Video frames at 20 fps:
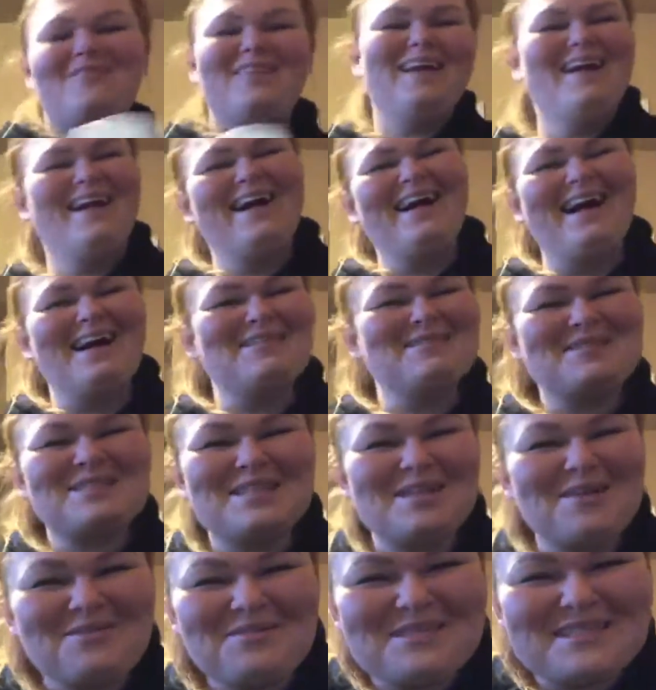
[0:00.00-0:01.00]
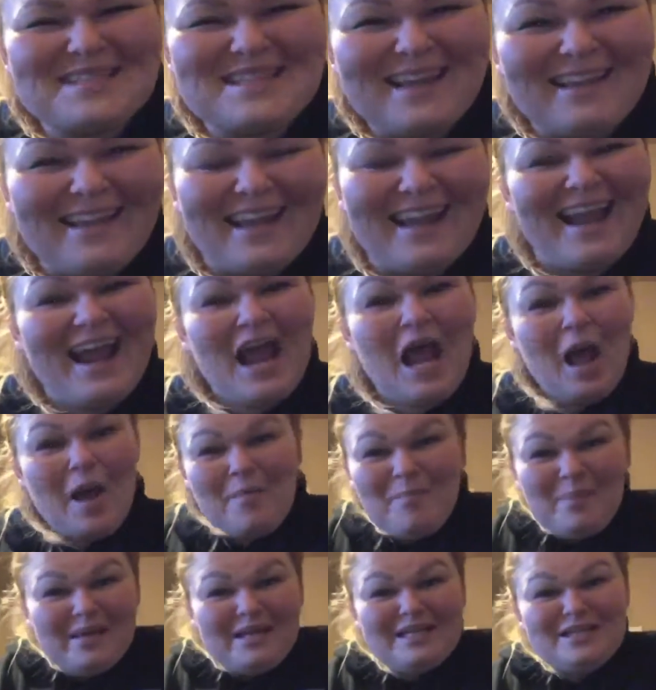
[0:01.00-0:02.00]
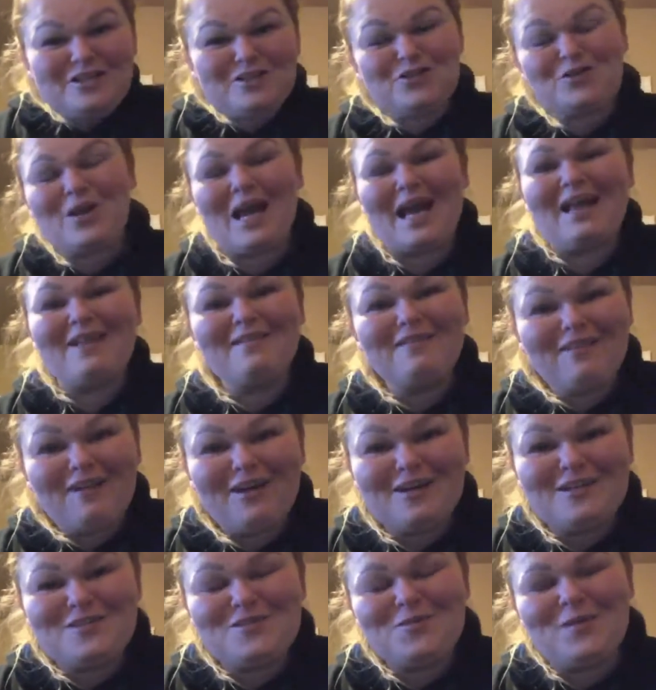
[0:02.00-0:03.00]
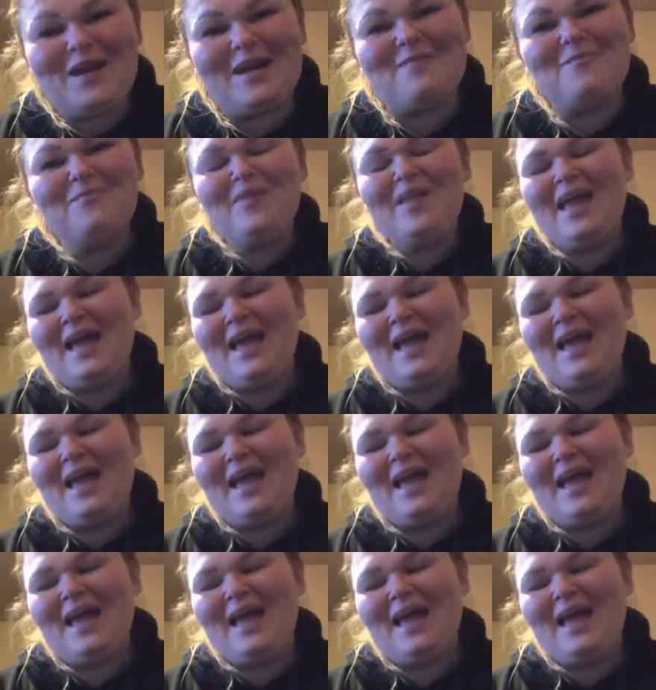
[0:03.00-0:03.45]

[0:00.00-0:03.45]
mm. so silly, but it's true. I lost weight.